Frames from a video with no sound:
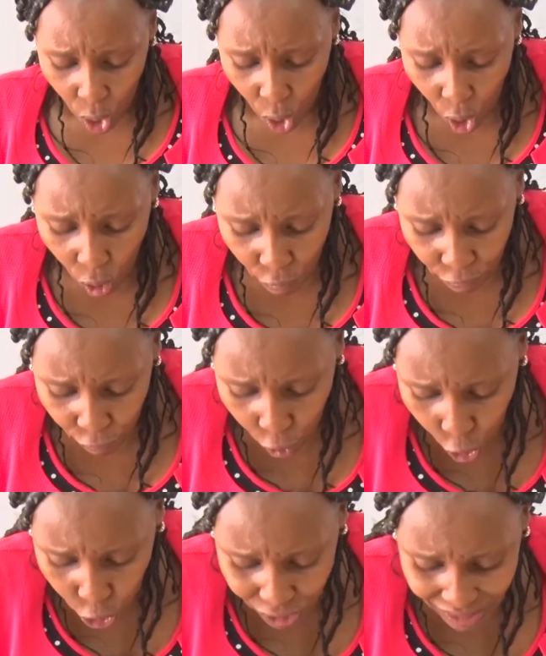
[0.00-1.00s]
of
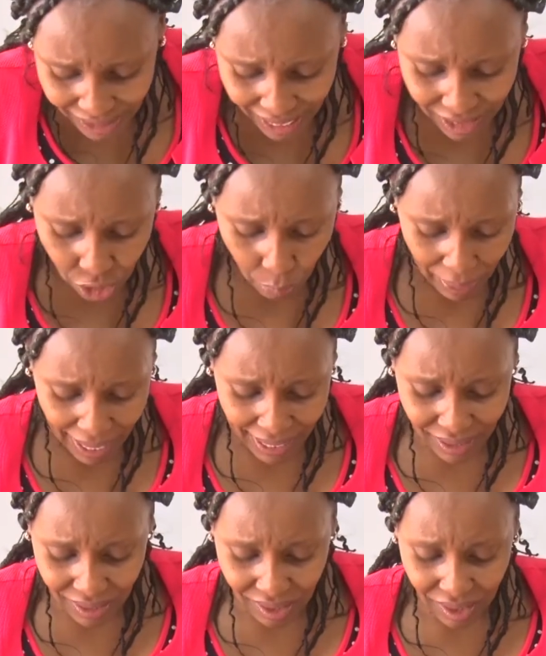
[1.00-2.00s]

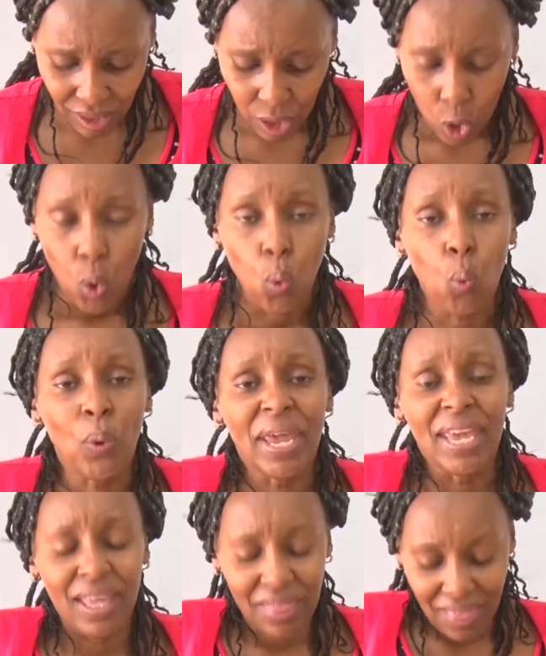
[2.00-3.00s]
contentment
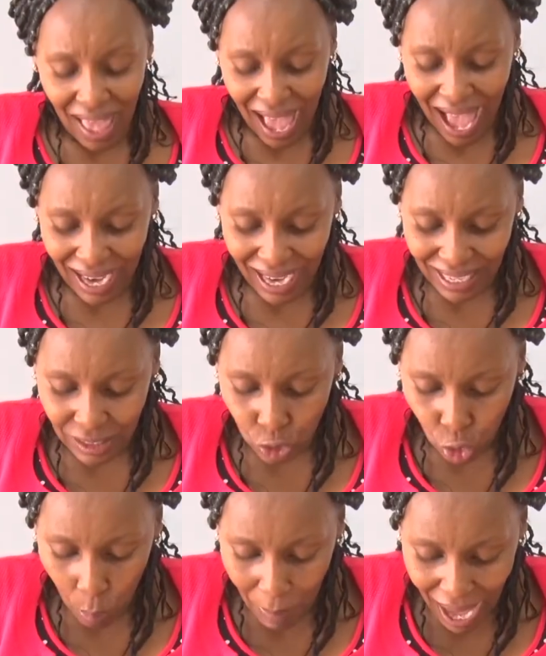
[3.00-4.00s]
with a
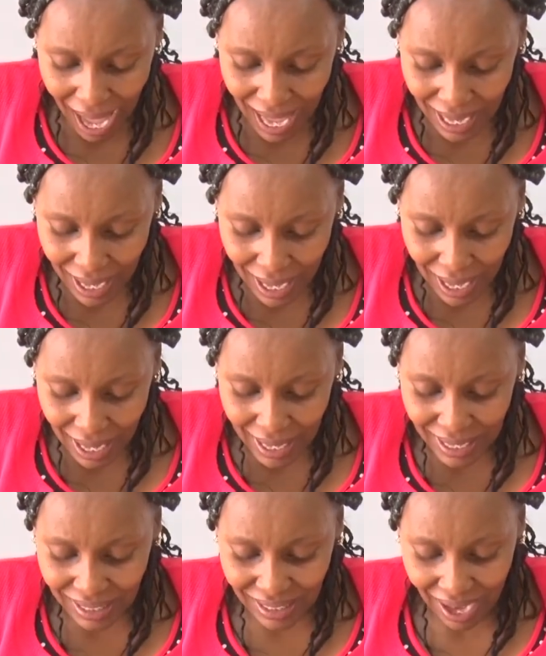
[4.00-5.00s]
customer
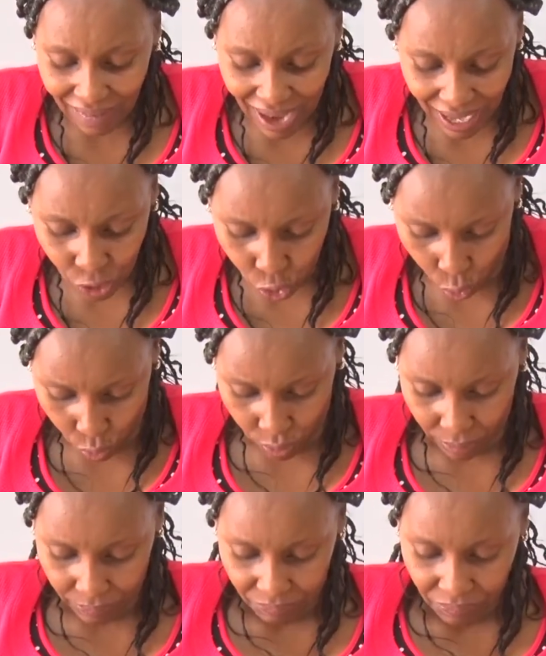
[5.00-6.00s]
interaction.
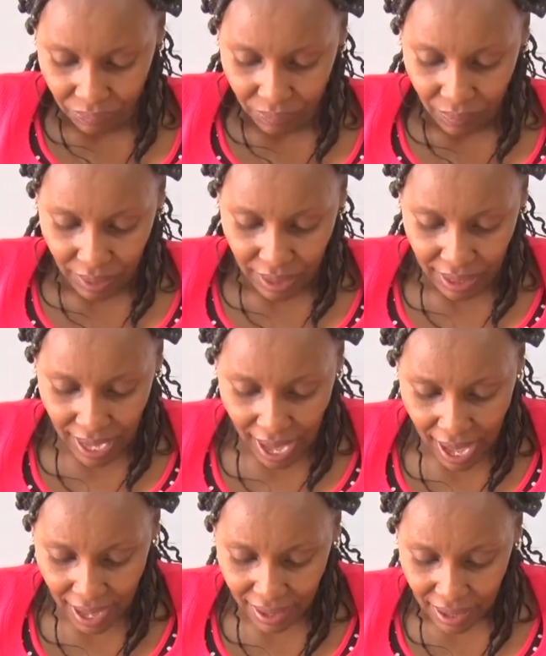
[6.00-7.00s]

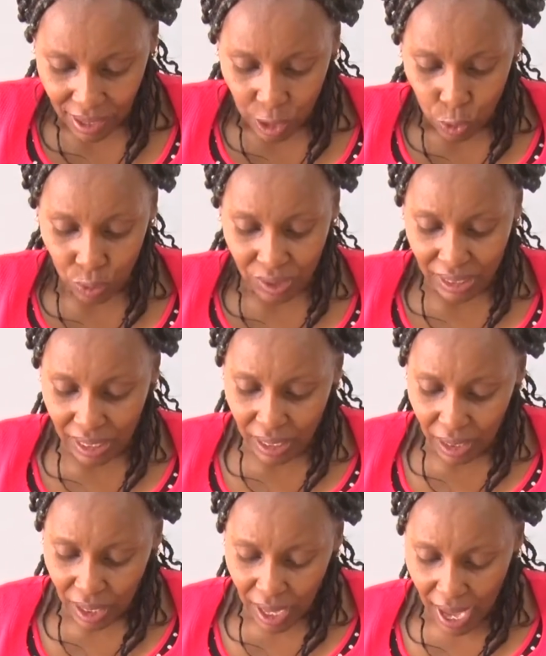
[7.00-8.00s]
Yeah, you
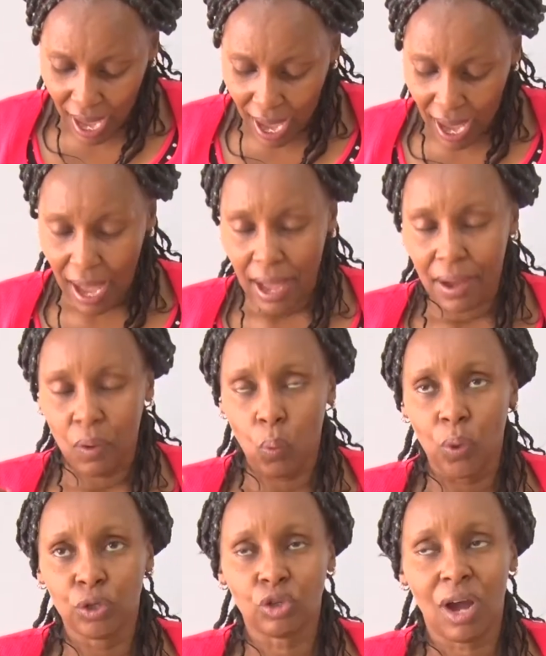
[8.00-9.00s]
see,
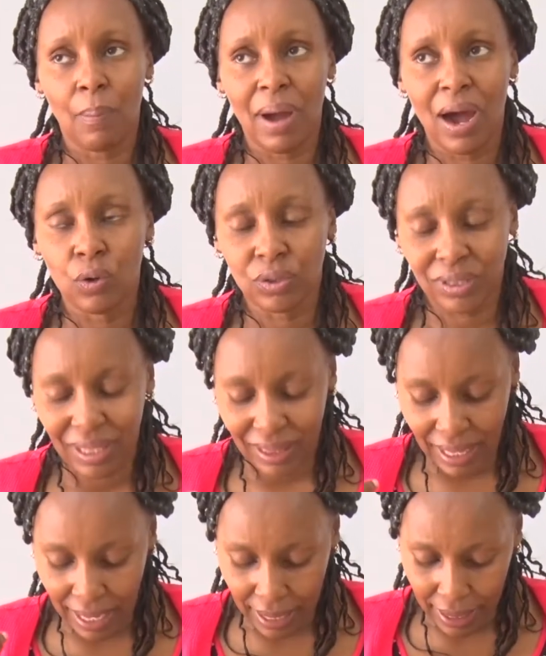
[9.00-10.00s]
when we talk about
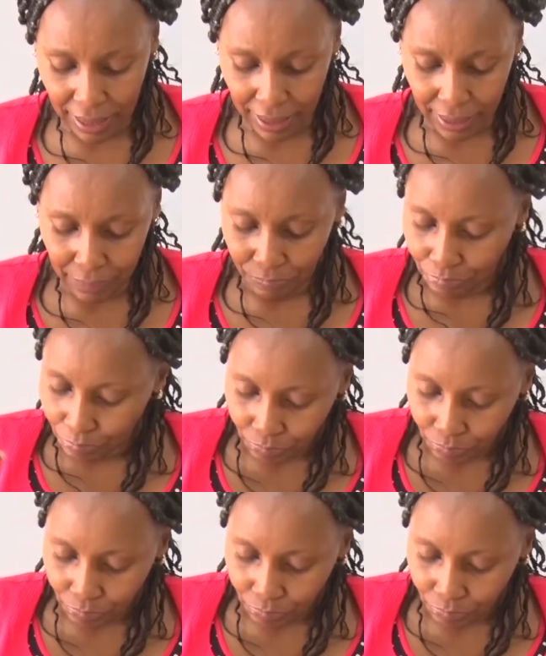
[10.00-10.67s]
the